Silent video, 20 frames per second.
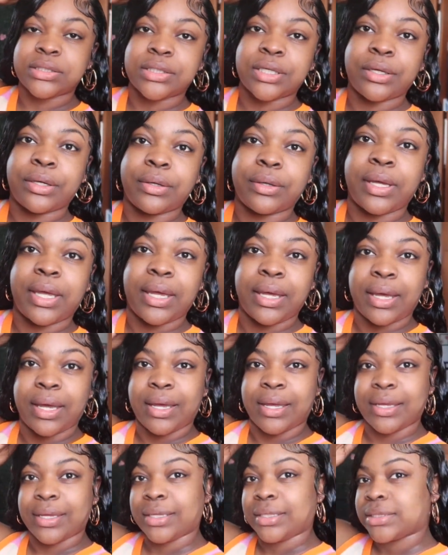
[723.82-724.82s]
So hey
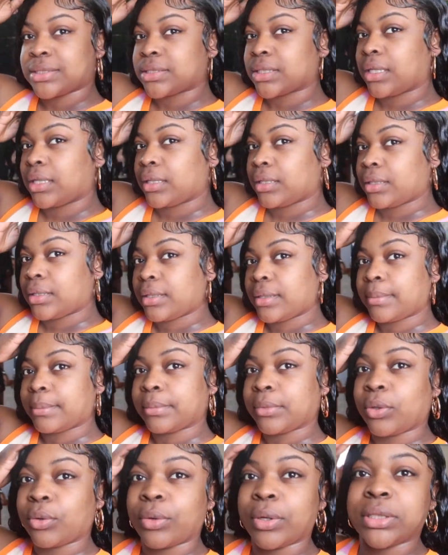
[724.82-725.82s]
guys,
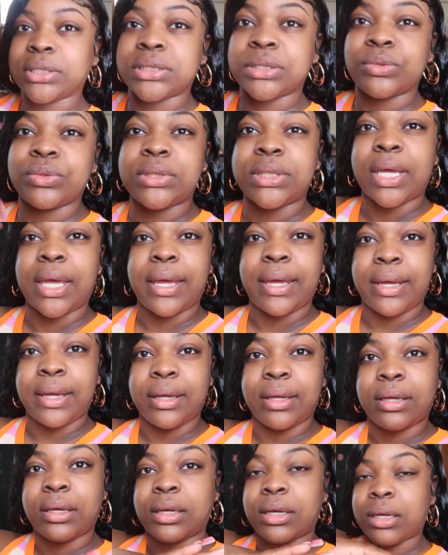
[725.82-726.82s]
I'm going to
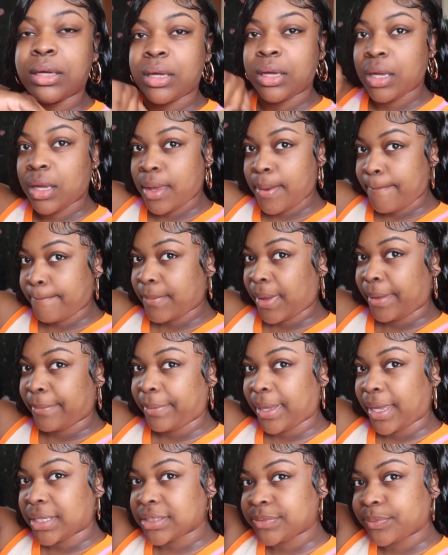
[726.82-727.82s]
take my
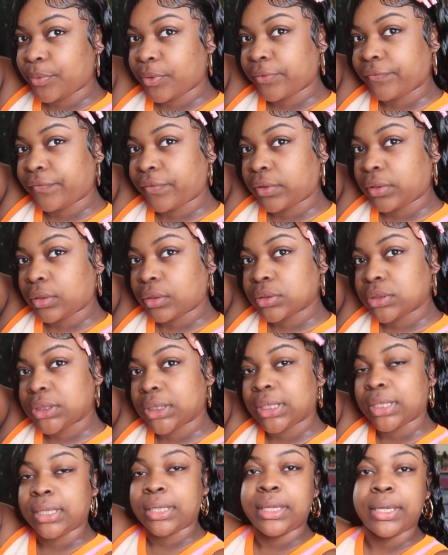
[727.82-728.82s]
passport photo
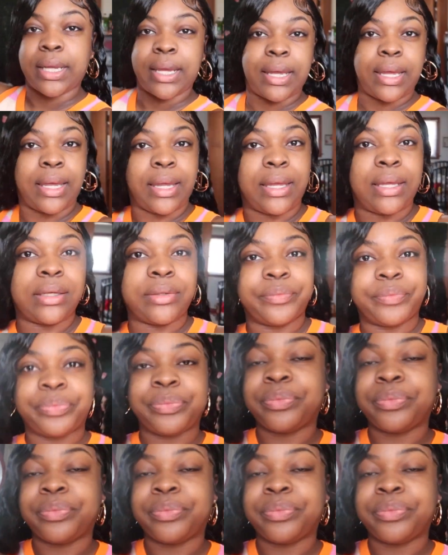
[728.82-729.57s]
today.